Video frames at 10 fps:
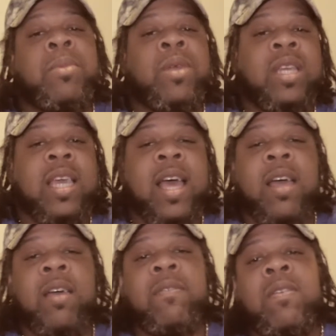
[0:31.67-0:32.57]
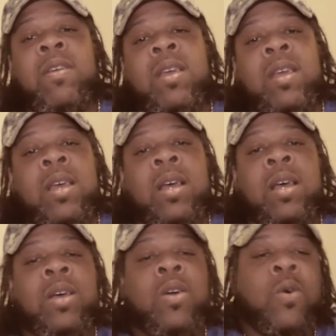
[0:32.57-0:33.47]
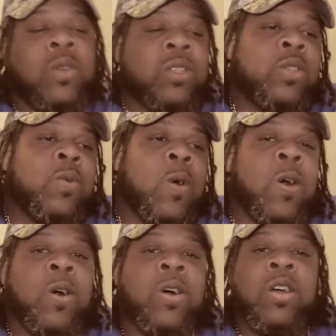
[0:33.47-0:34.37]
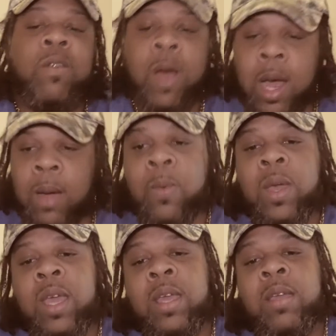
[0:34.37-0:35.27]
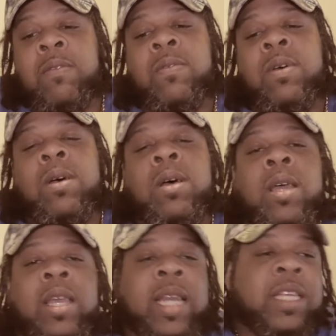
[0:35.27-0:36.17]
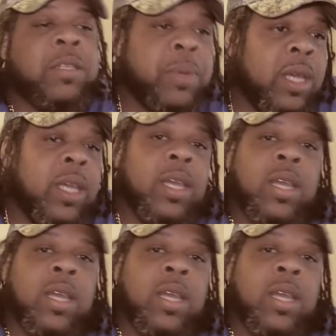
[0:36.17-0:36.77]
Bully Ave, Golden Squad, Crime Wave, NHB.